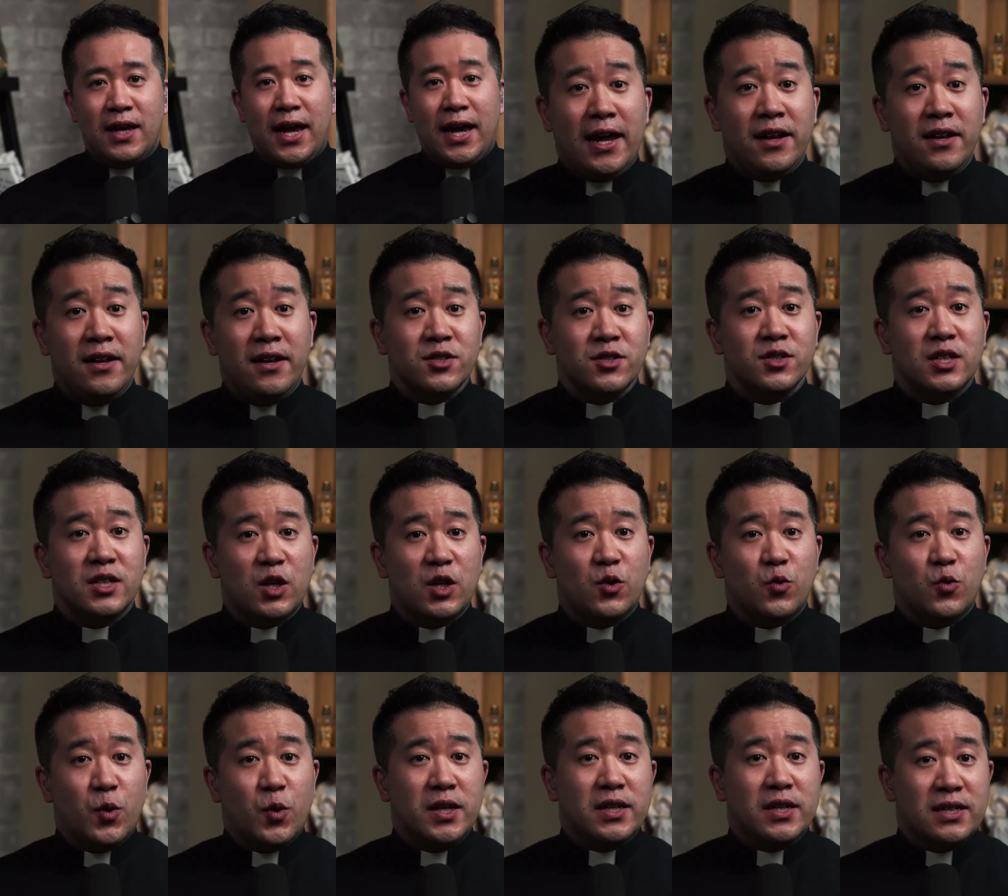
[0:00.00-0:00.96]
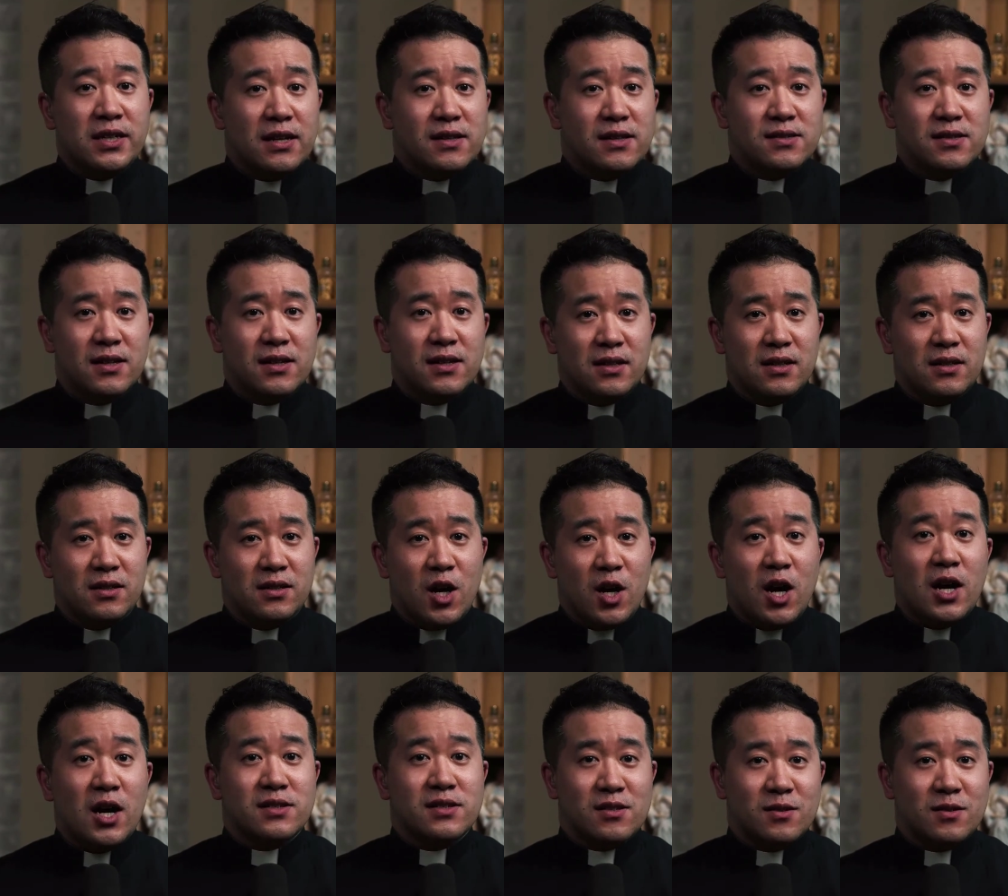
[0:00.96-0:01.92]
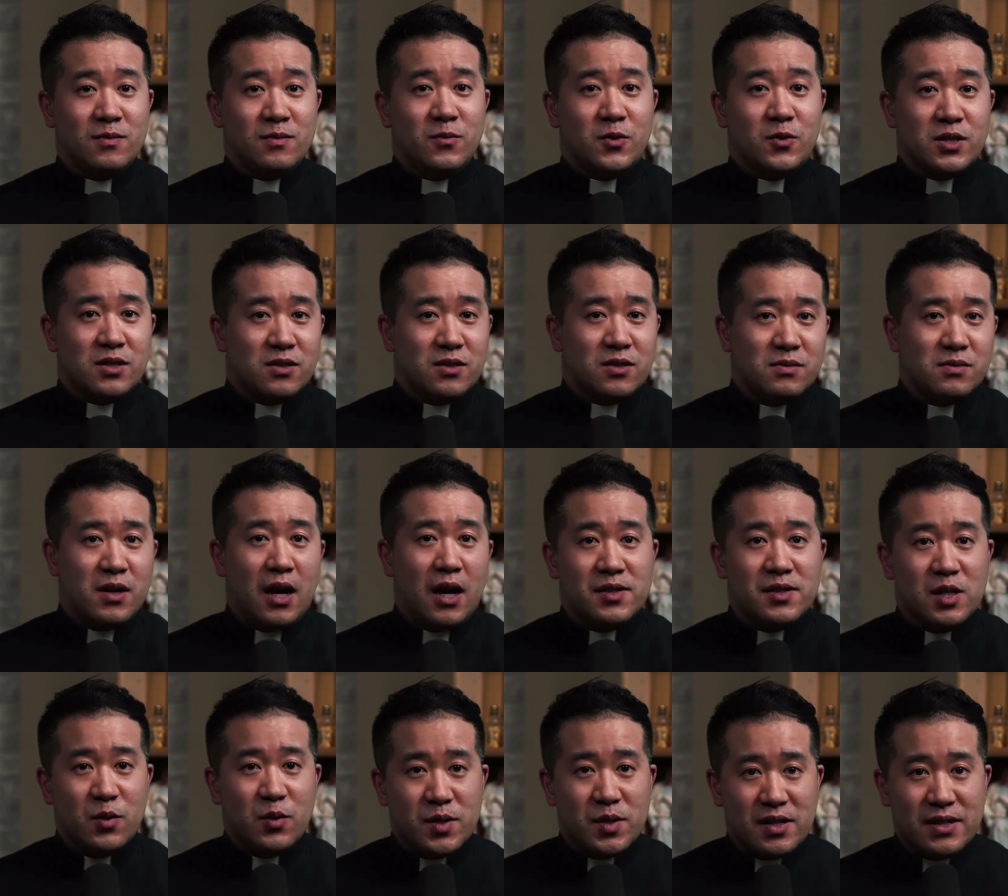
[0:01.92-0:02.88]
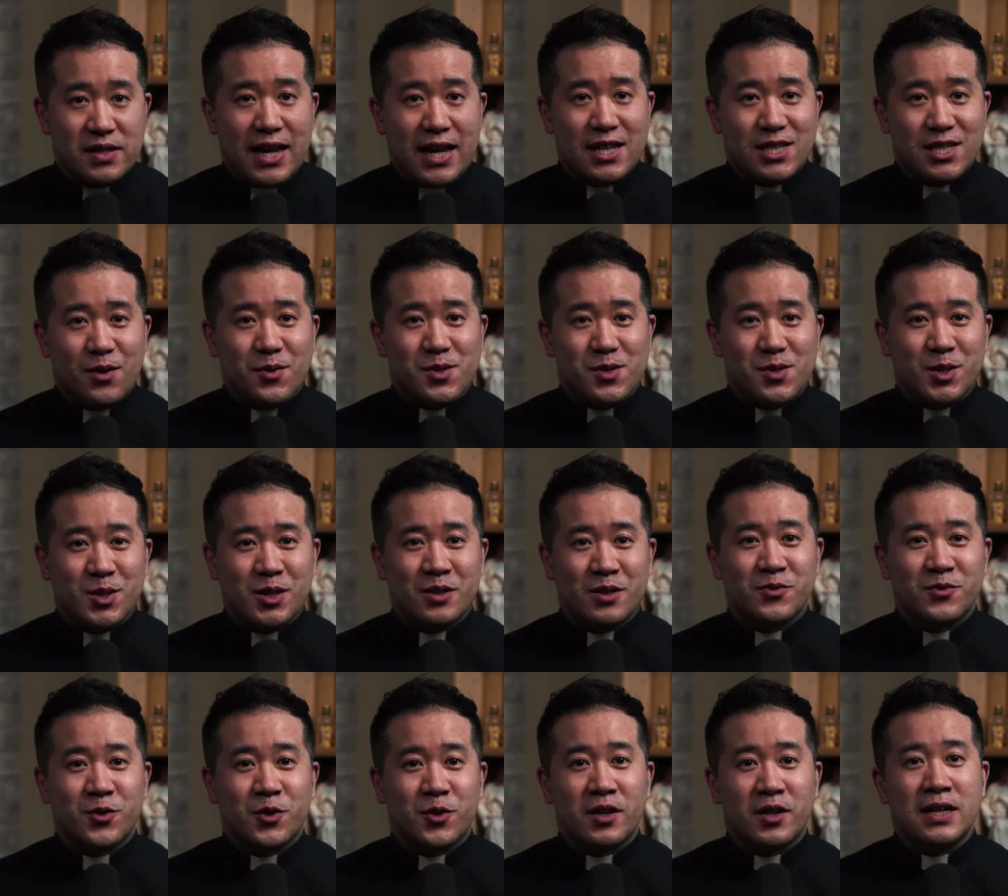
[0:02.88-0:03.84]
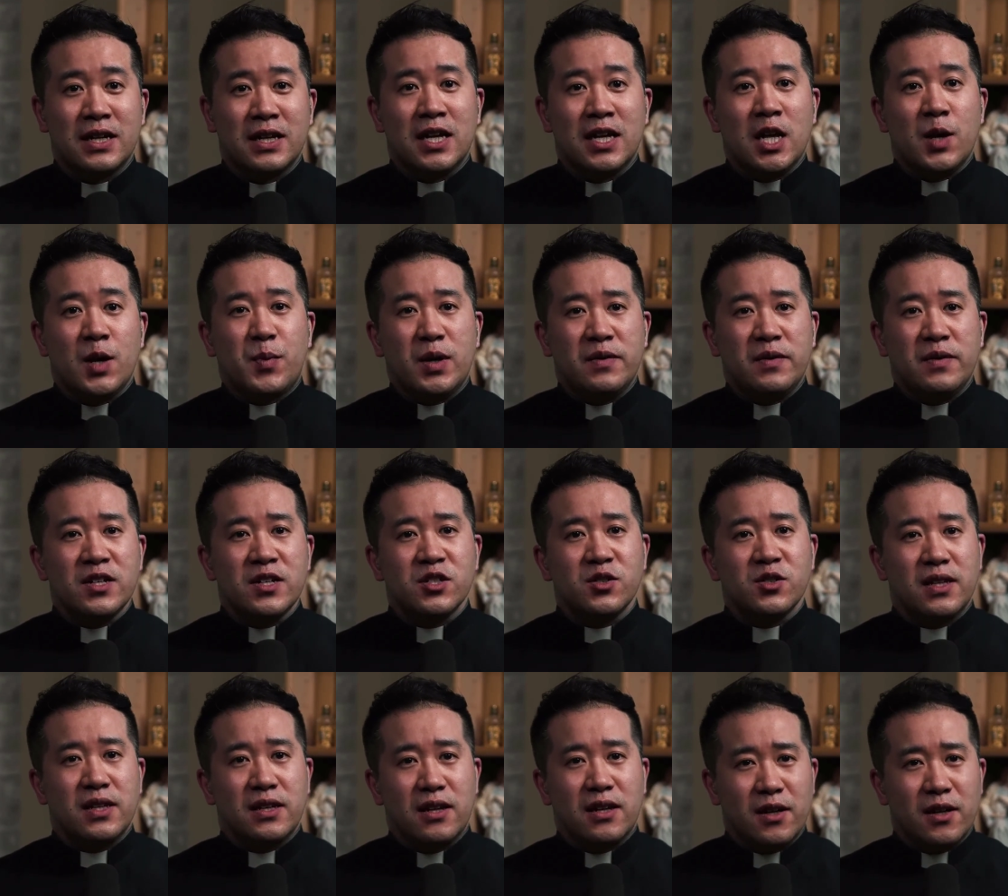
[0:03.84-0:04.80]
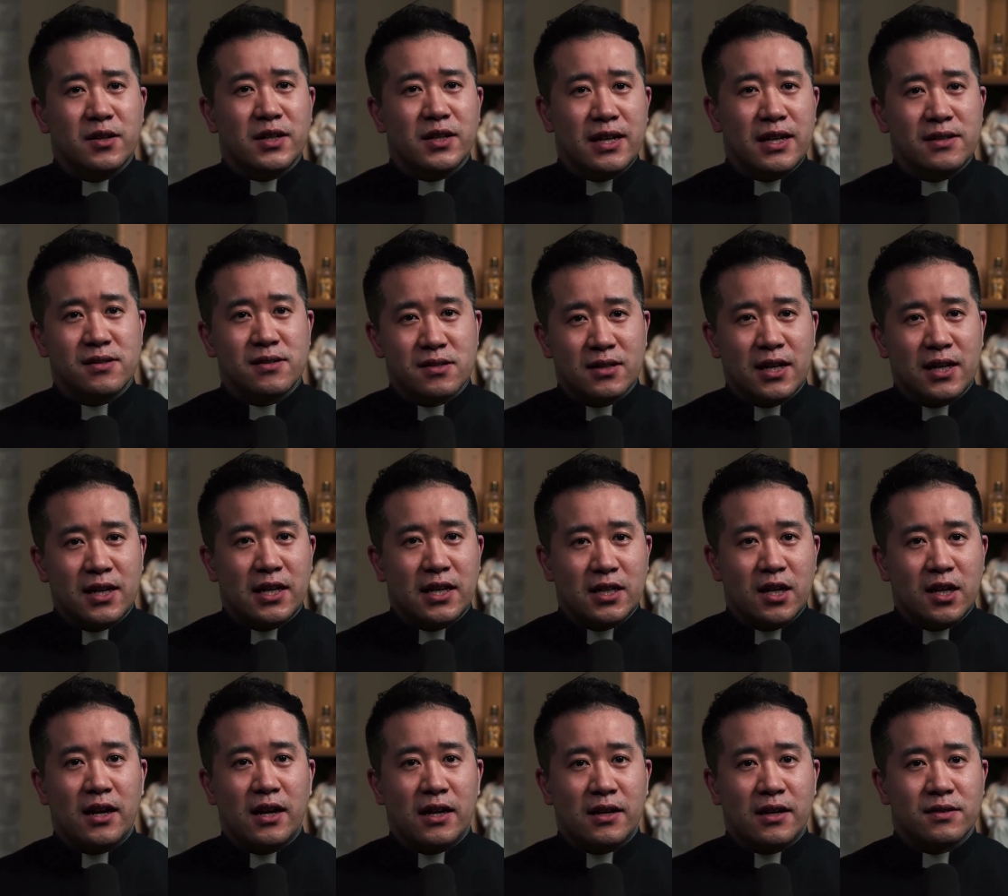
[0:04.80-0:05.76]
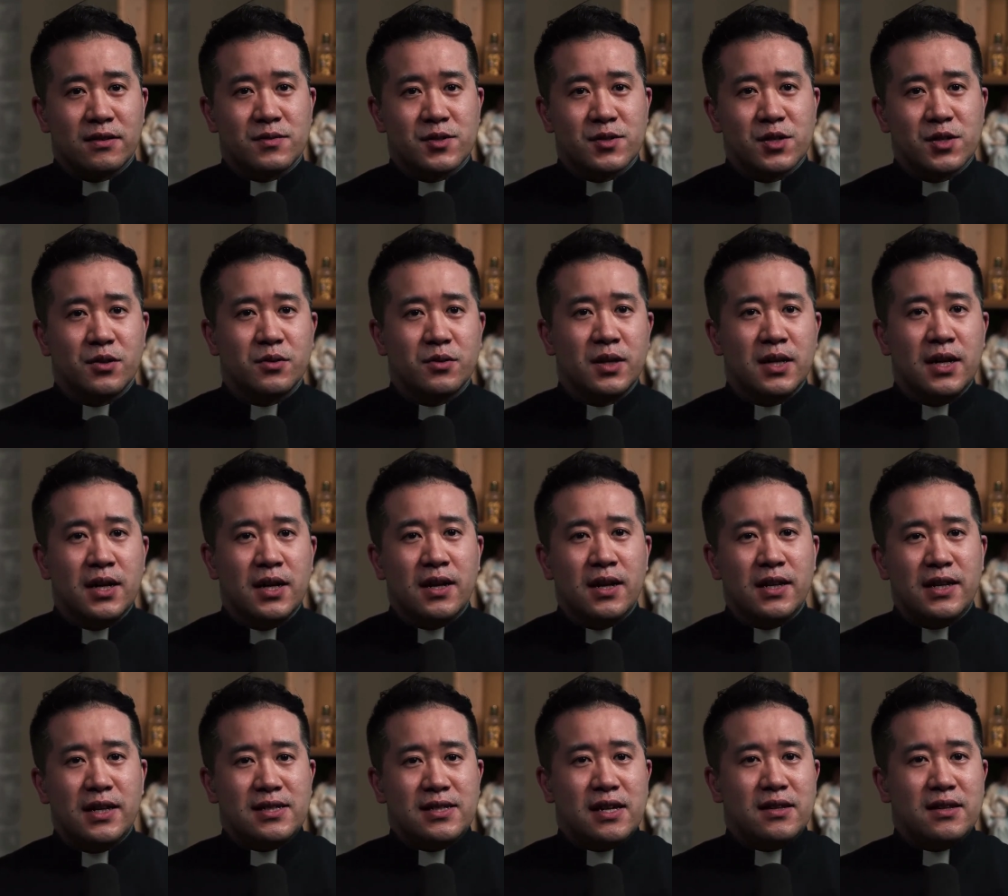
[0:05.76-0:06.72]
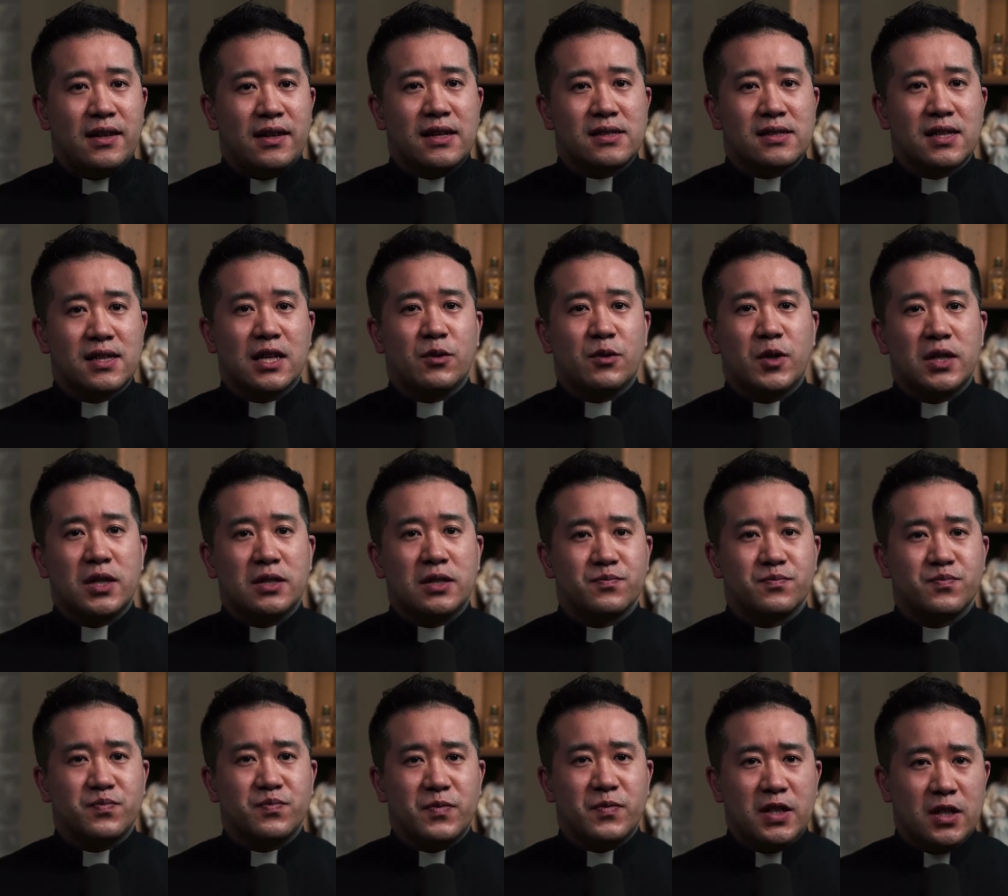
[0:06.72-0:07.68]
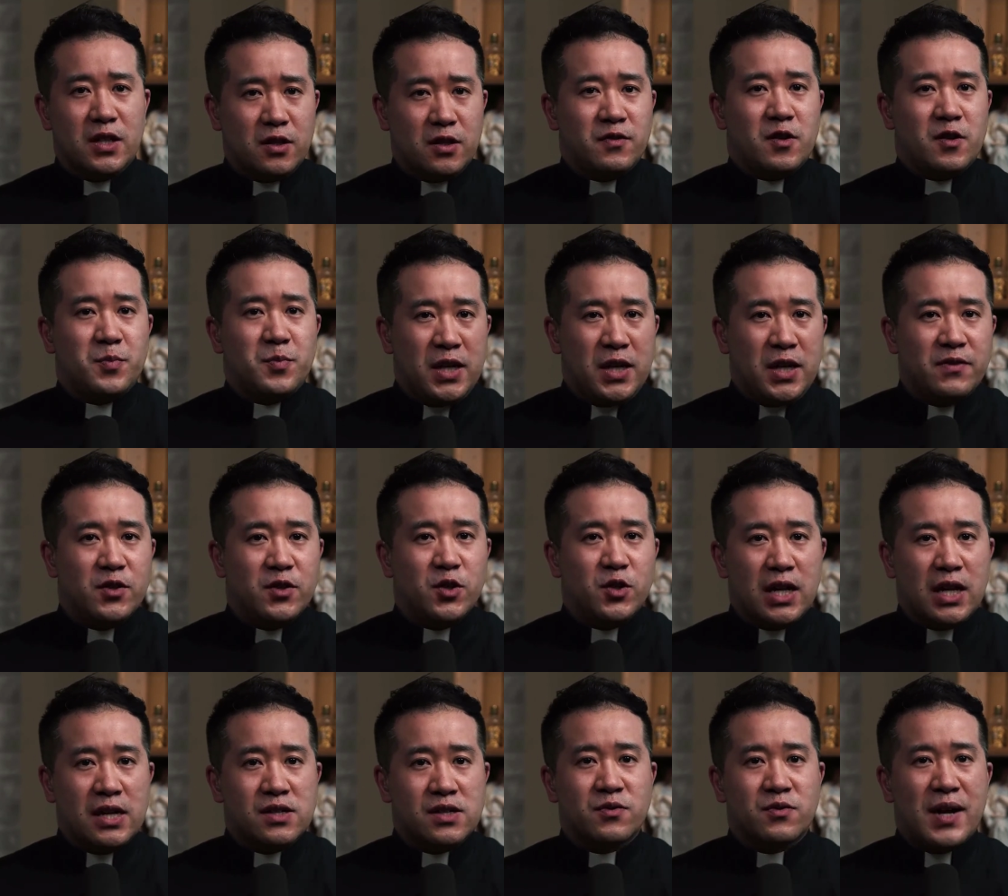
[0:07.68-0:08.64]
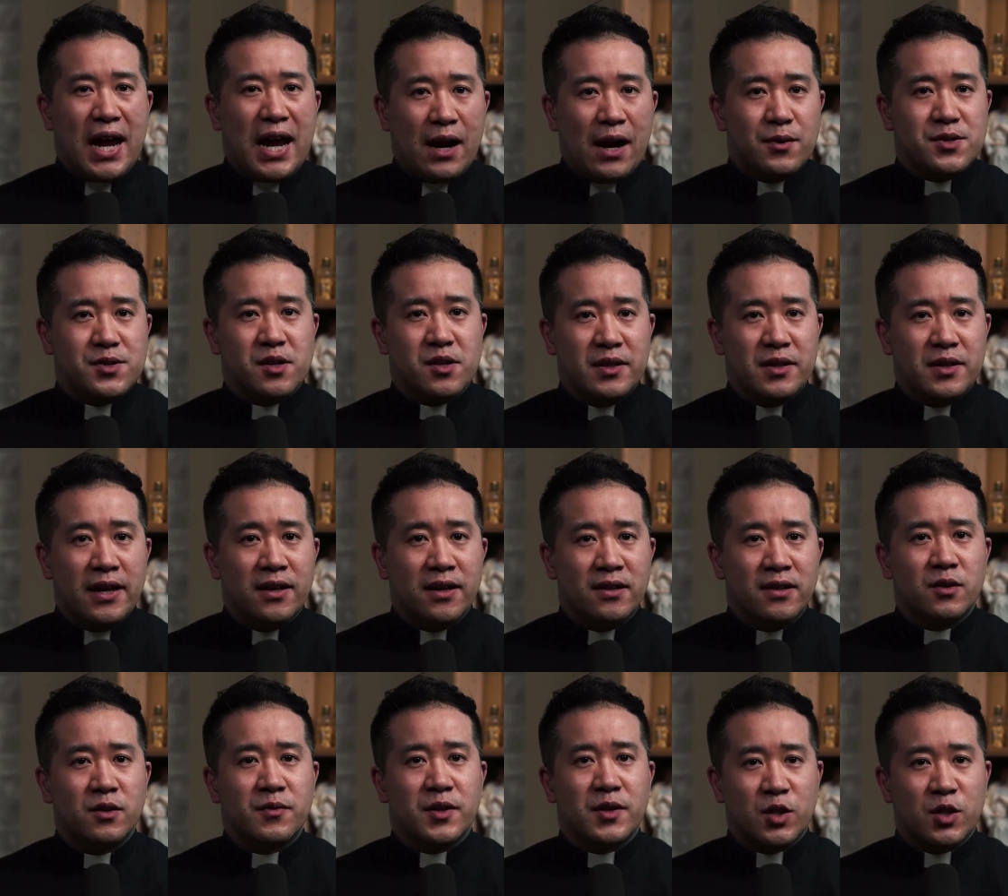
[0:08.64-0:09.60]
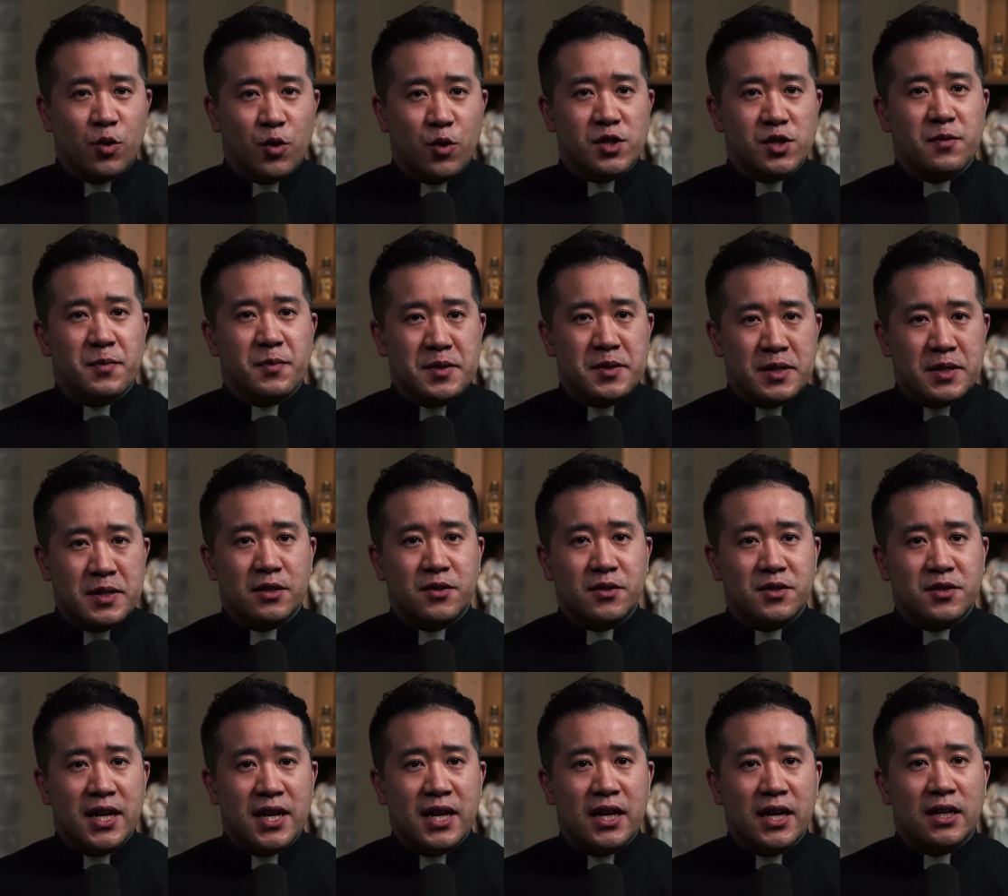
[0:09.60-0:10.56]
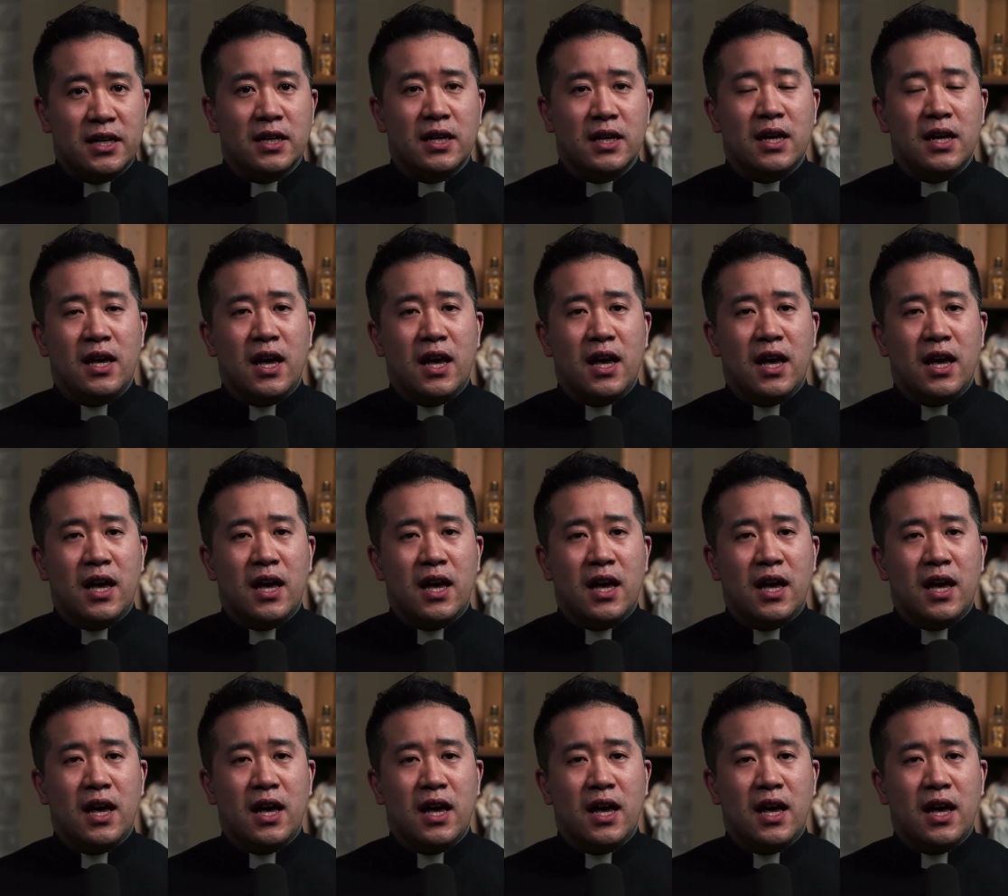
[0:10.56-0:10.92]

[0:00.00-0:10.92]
And initially, one of the kids said, awesome, which obviously wasn't the answer I was looking for. But eventually, the other kids kind of got it. So they said things like, well, if you're playing video games for hours on end over the course of a particular day,